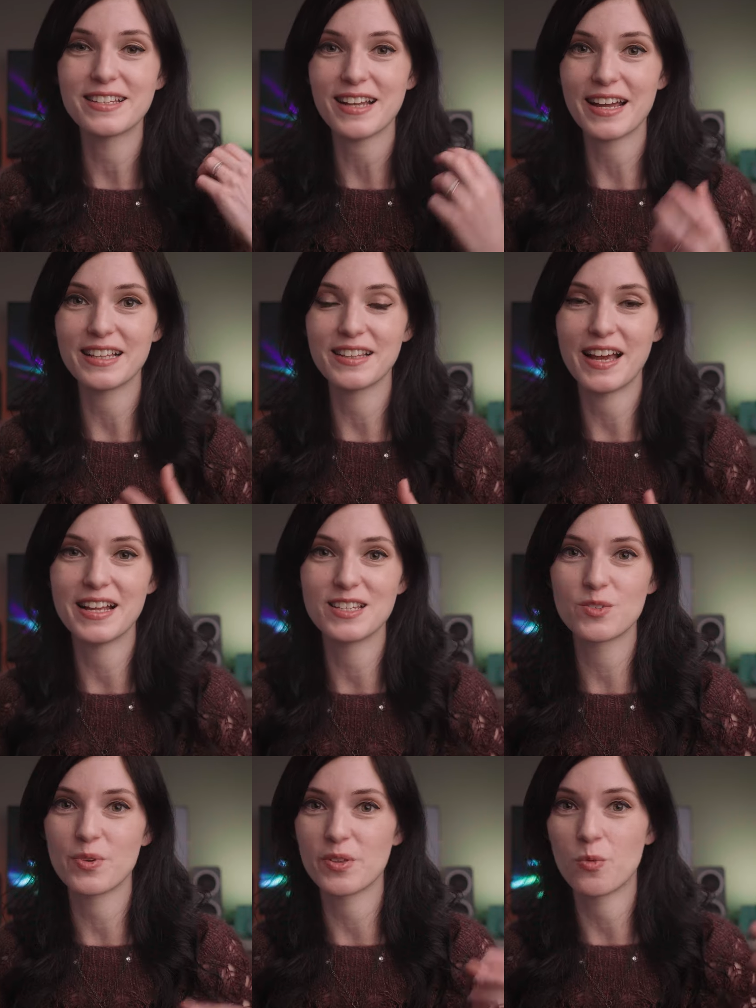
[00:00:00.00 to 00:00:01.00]
a tight
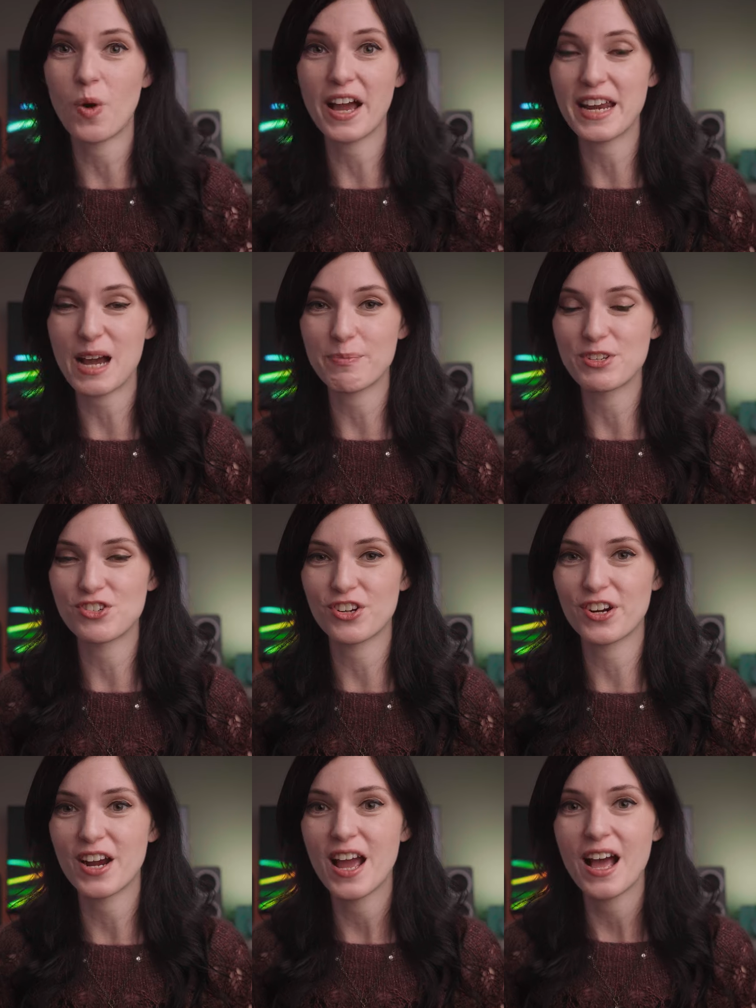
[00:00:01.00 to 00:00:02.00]
lens with a wide
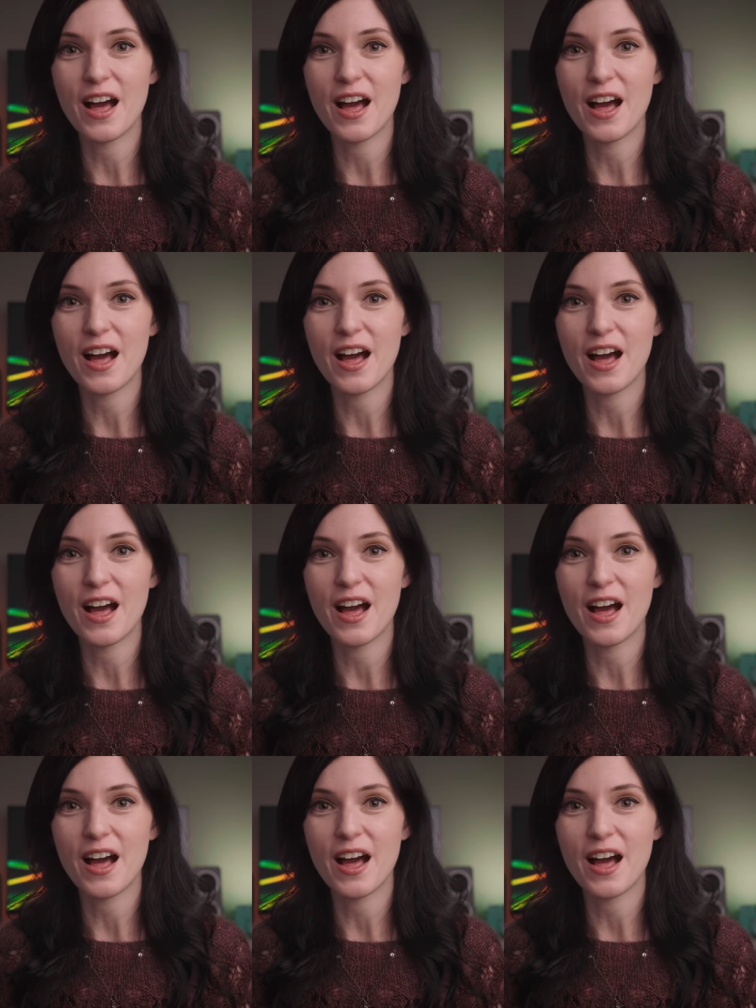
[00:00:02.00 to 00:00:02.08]
aperture.